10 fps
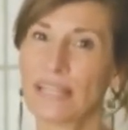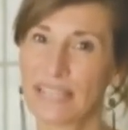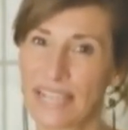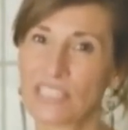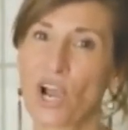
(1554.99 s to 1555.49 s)

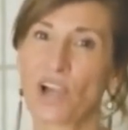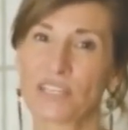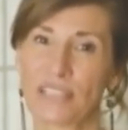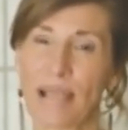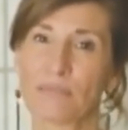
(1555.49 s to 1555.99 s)
in case
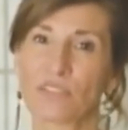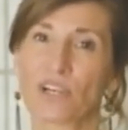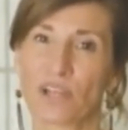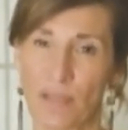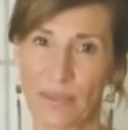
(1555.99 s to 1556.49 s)
hard times
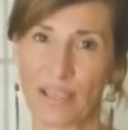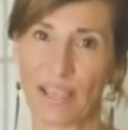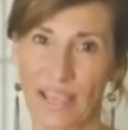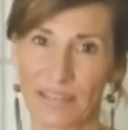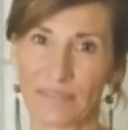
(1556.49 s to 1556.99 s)
are coming
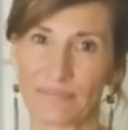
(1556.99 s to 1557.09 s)
ahead.